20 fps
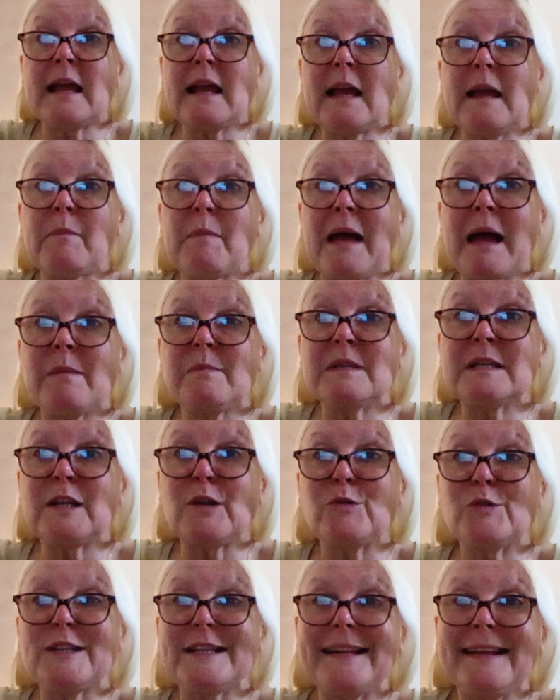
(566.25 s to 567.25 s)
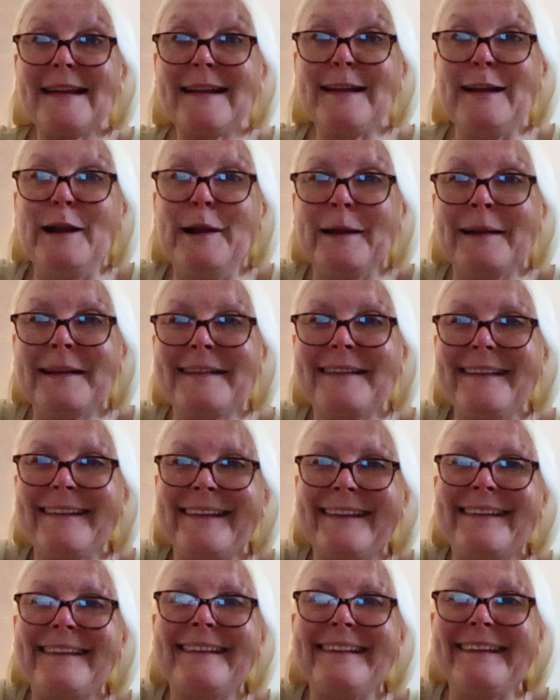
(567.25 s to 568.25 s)
I'm slow to learn.
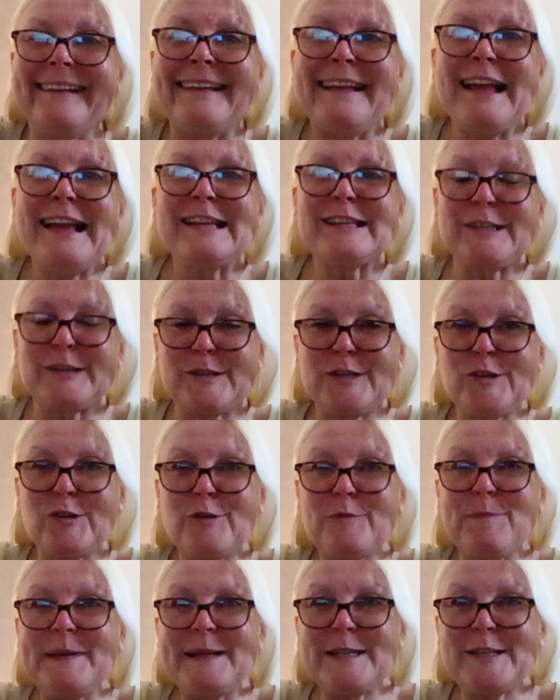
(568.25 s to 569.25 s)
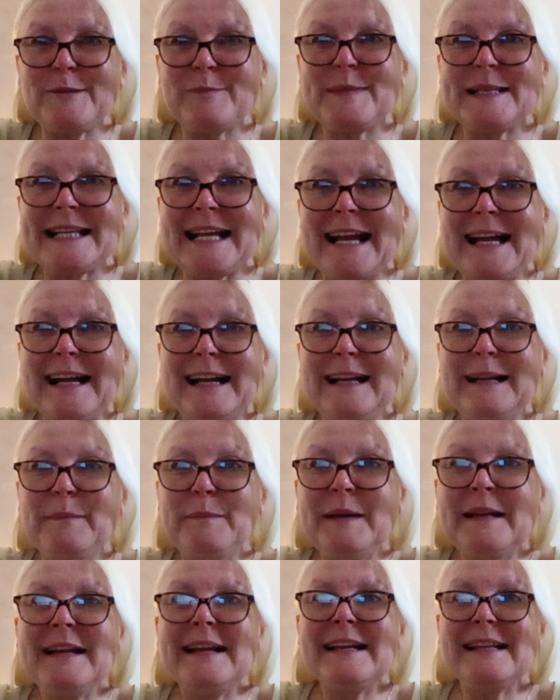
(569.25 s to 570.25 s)
So it took me some
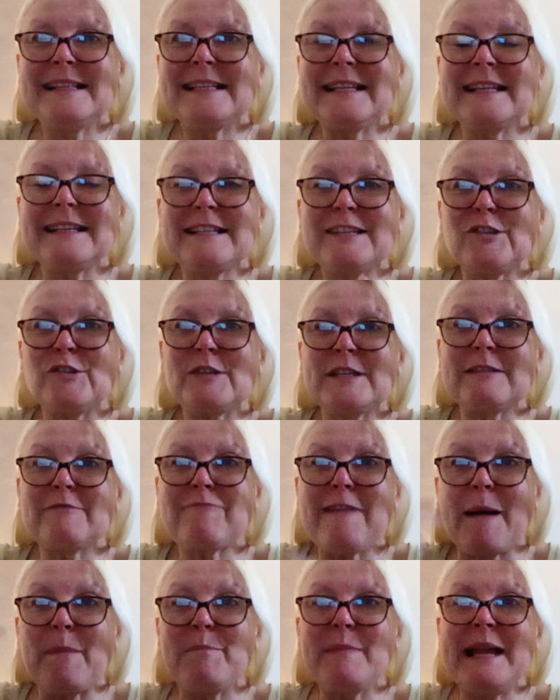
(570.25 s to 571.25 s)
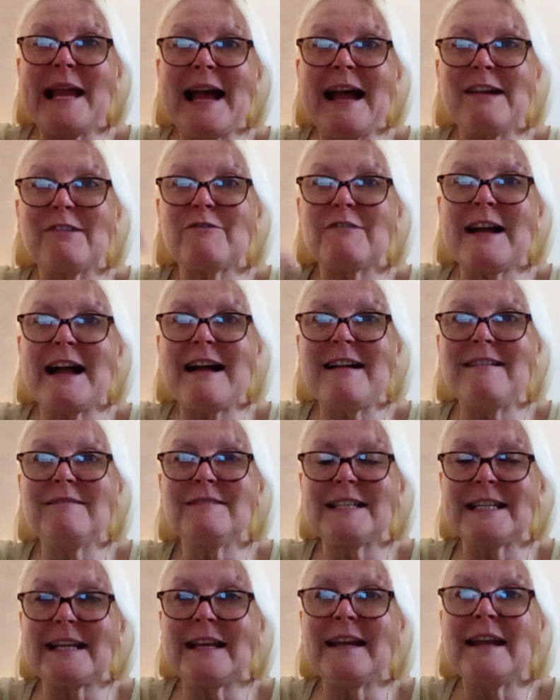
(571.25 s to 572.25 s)
time to sort of wrap my head
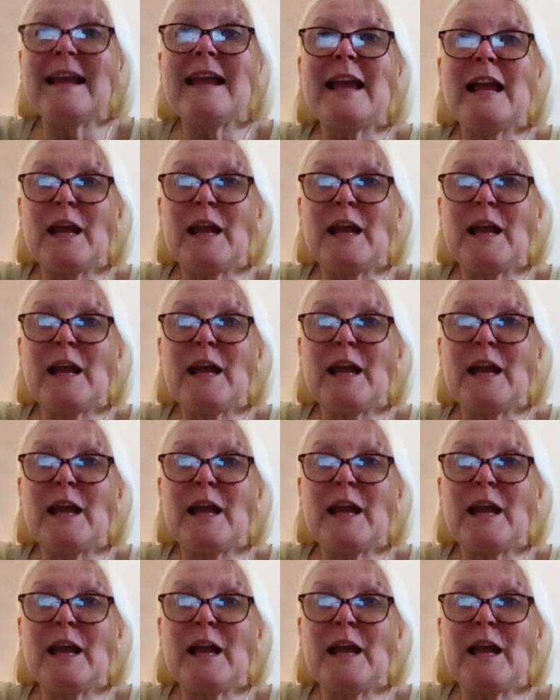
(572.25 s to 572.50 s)
around it.